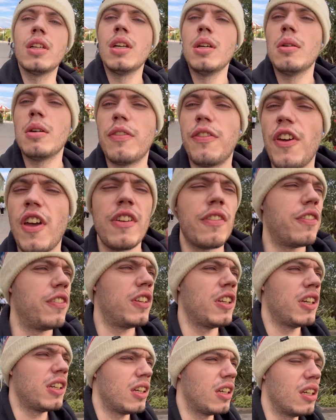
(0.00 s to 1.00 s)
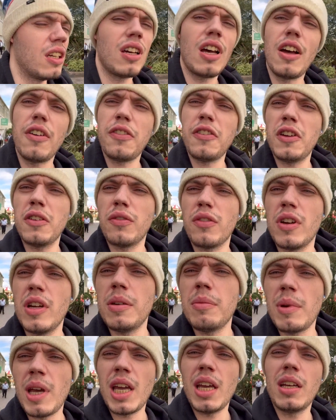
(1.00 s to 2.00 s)
But thankfully, I think Ree
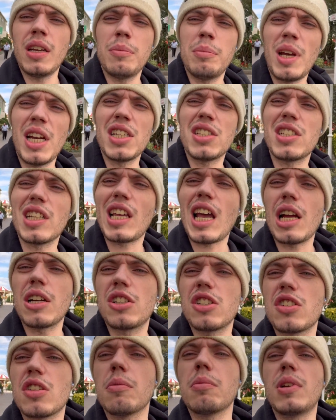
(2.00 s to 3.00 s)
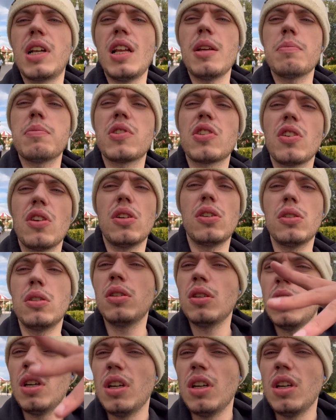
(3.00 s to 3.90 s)
may managed to catch some clips, so